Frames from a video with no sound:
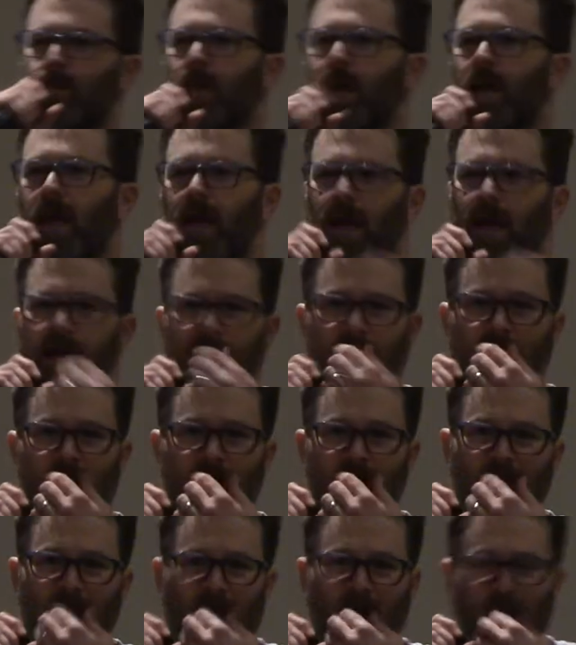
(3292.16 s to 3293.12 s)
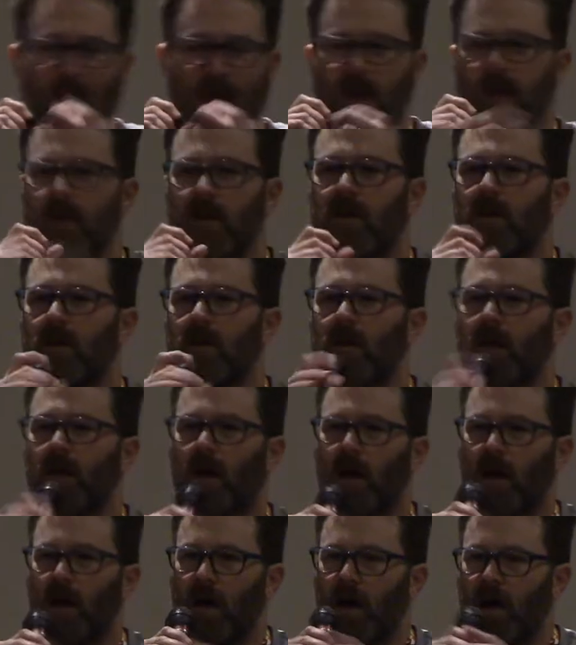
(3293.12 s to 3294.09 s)
and
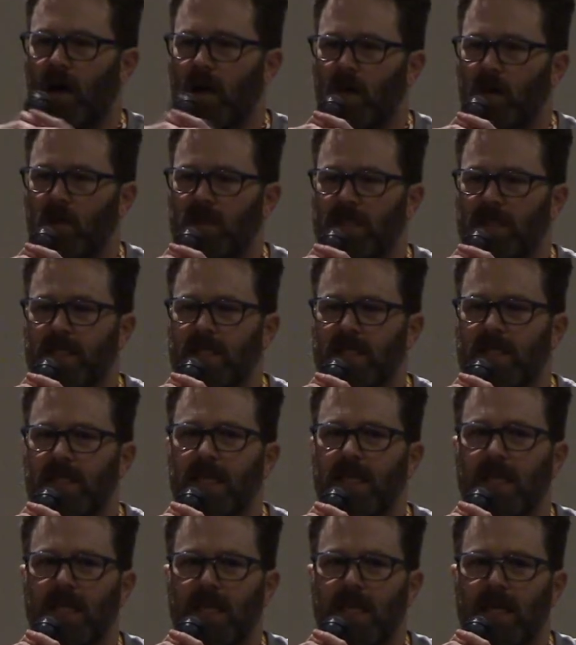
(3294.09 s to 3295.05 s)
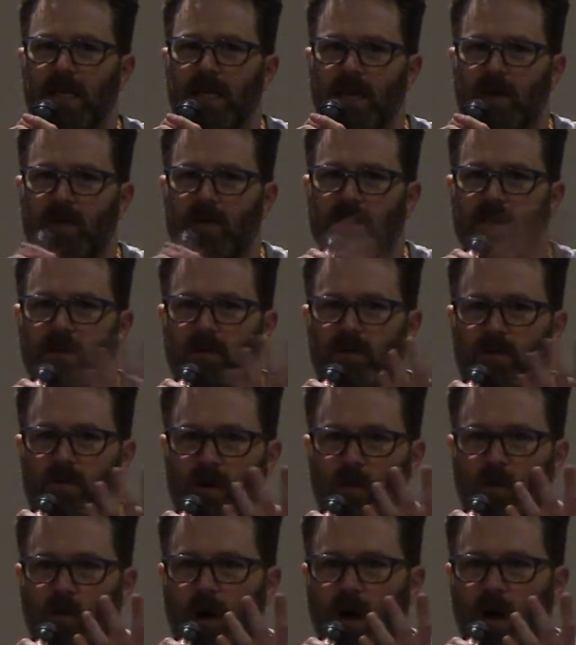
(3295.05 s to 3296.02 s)
uh, it was in Sydney. I was there with
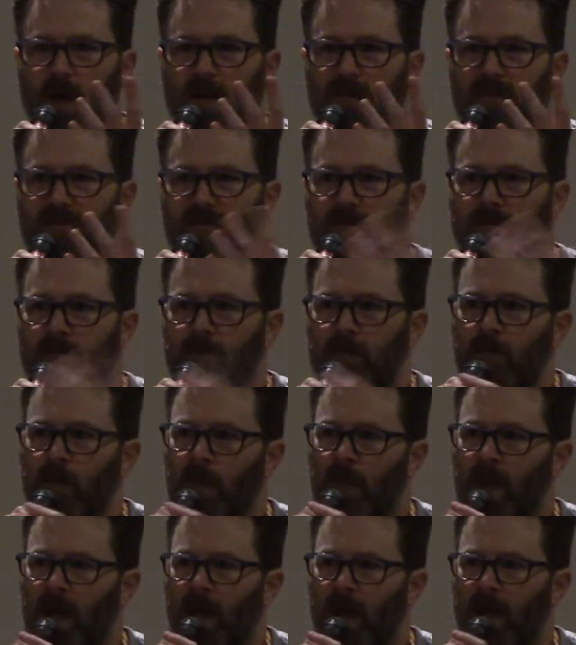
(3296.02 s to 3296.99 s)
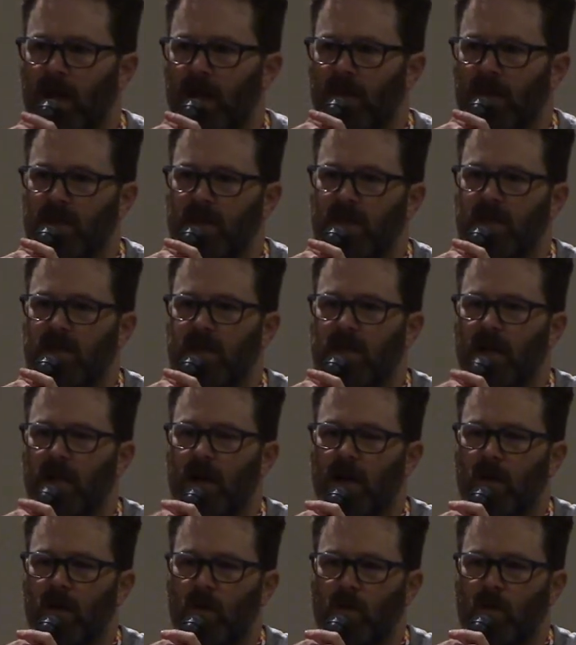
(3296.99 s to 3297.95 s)
my wife, and this
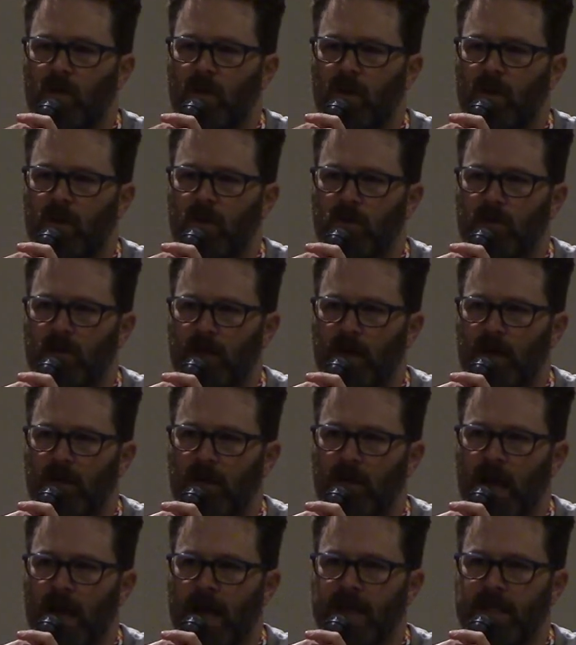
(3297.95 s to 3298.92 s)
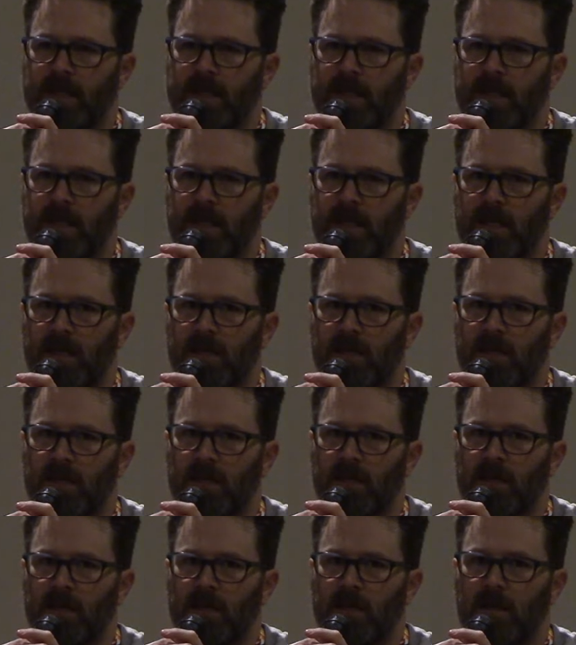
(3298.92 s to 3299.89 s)
young woman who's about 19
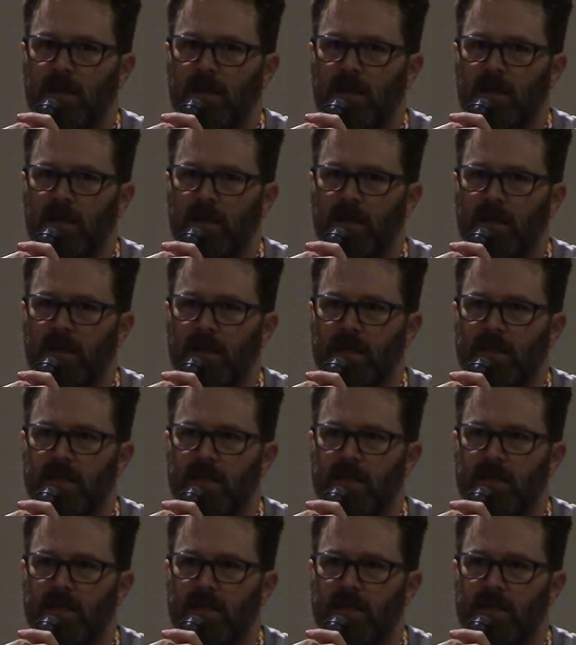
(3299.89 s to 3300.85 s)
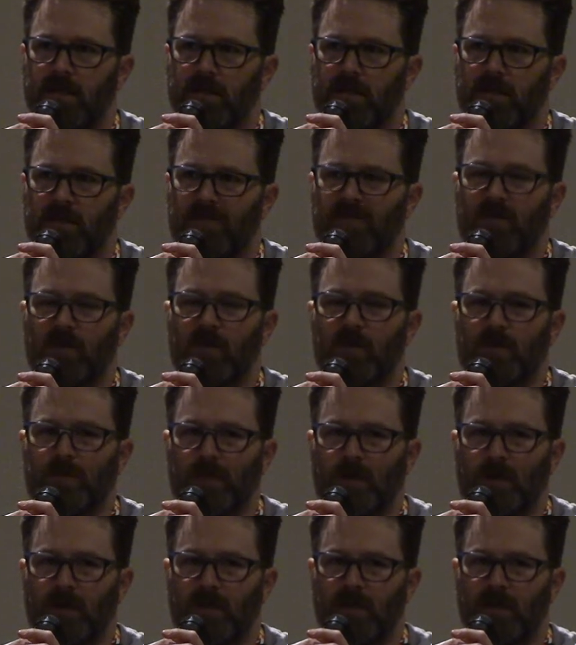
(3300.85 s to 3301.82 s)
is the first
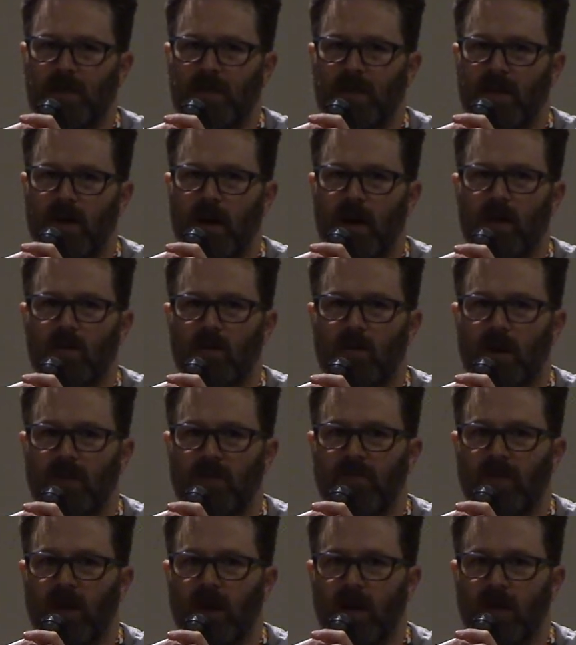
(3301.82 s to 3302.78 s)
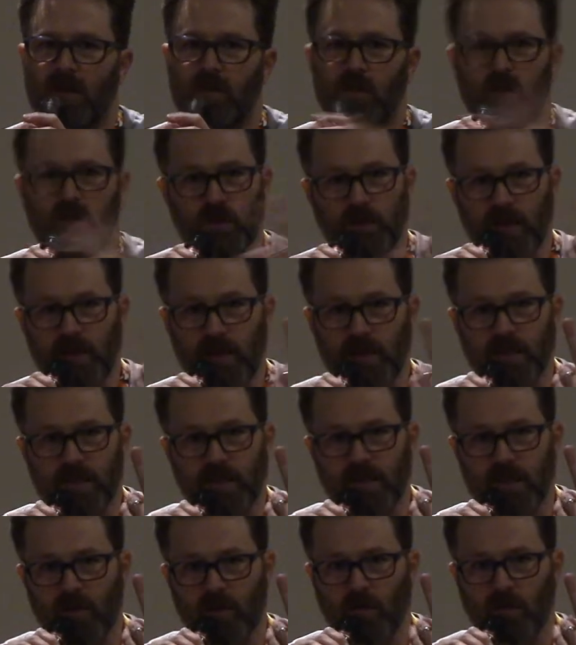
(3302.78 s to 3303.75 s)
person in the autograph line two
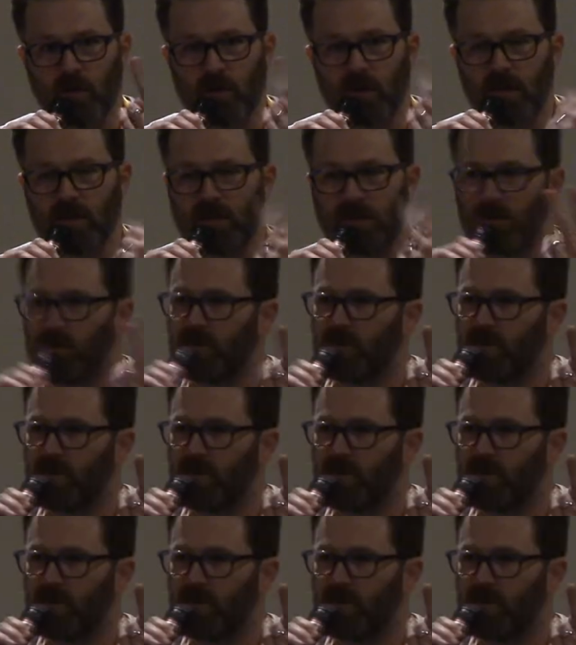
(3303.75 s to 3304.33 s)
days in a row. And two